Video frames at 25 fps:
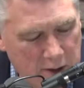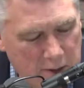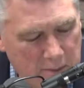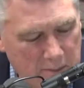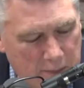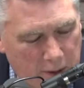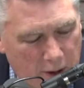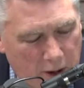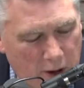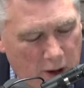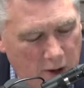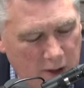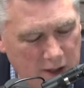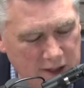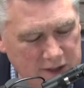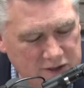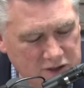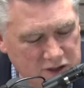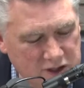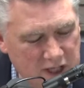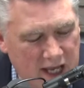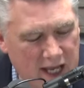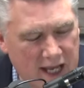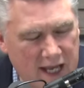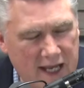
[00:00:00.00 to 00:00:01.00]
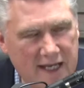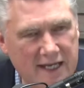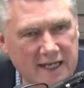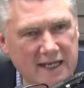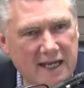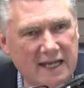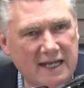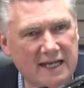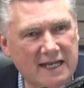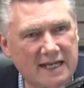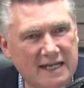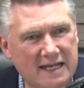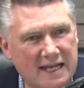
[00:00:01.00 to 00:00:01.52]
Paul is saying
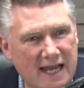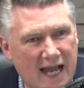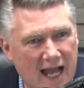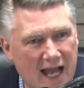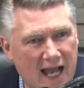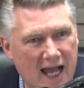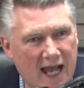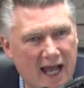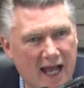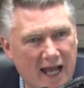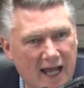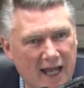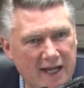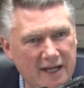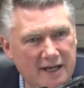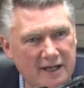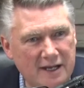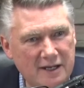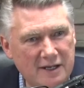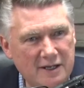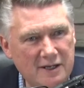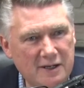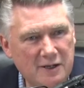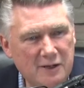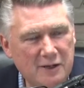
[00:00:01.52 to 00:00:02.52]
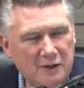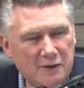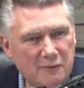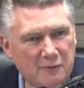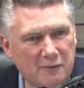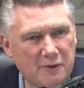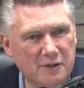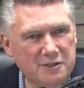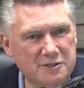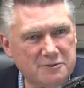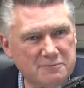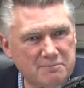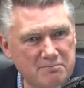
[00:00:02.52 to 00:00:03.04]
God
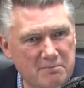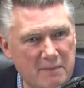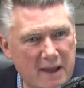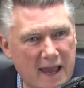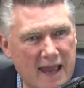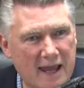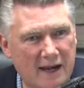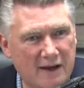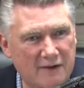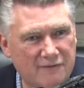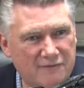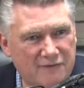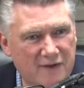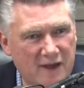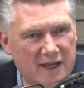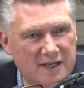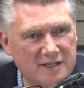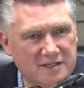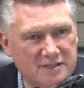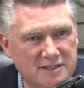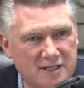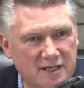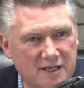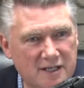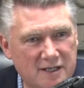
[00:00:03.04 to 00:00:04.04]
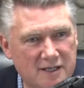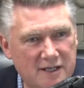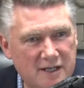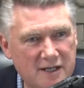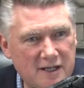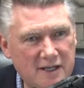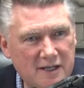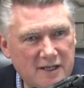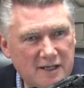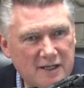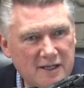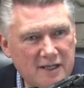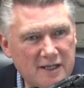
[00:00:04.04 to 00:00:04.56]
was manifested
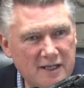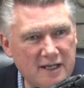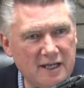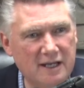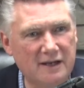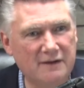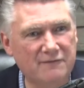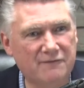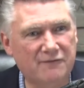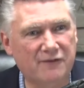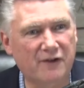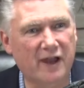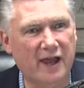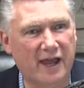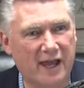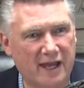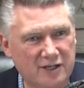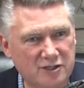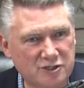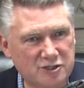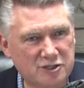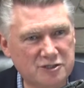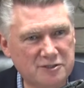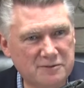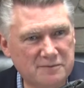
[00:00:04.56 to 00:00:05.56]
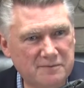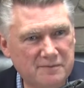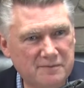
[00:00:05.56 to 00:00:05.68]
in flesh.